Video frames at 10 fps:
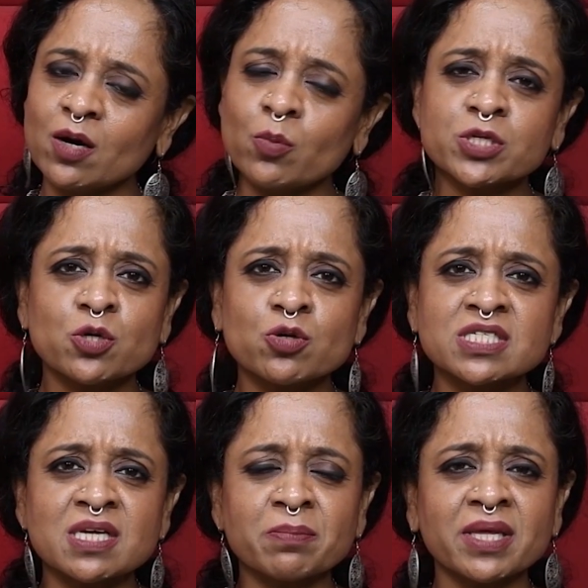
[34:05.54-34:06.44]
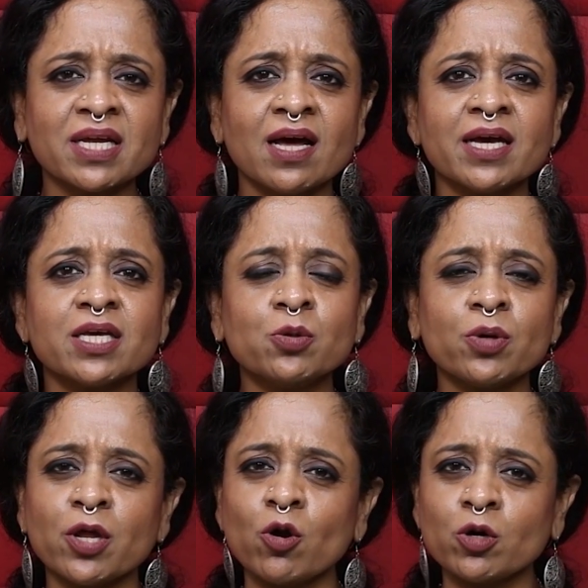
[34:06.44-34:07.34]
which goes something like, you
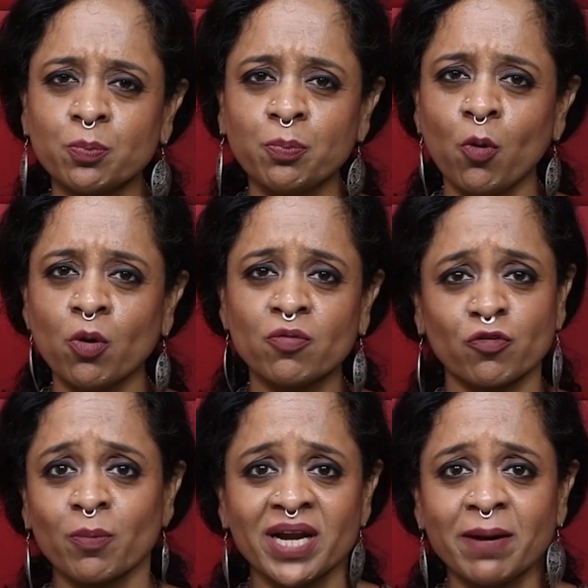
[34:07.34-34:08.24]
cannot pour from an